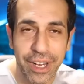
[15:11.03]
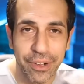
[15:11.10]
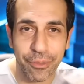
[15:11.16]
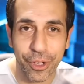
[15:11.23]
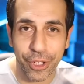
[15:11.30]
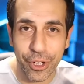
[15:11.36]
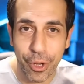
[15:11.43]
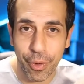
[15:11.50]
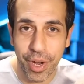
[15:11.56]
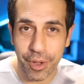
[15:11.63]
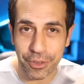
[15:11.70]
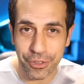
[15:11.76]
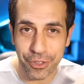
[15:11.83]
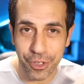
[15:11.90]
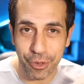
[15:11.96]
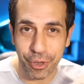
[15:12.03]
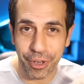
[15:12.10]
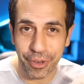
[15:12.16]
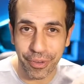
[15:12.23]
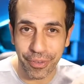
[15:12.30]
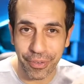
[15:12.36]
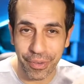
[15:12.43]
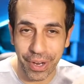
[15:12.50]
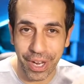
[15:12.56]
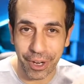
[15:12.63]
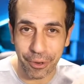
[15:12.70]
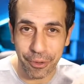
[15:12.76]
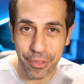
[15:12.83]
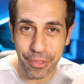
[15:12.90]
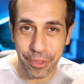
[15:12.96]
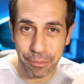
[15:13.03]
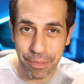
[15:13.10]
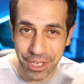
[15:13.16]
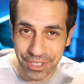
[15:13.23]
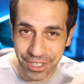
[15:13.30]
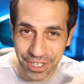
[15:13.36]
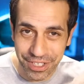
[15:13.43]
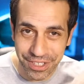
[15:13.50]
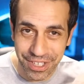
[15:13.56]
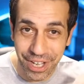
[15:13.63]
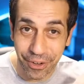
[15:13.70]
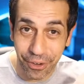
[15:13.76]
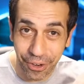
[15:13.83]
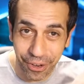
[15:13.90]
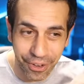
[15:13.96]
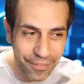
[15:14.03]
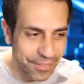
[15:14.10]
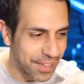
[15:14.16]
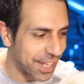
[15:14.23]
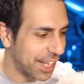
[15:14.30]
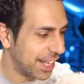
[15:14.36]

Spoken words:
I didn't really know what I was doing with the business at all.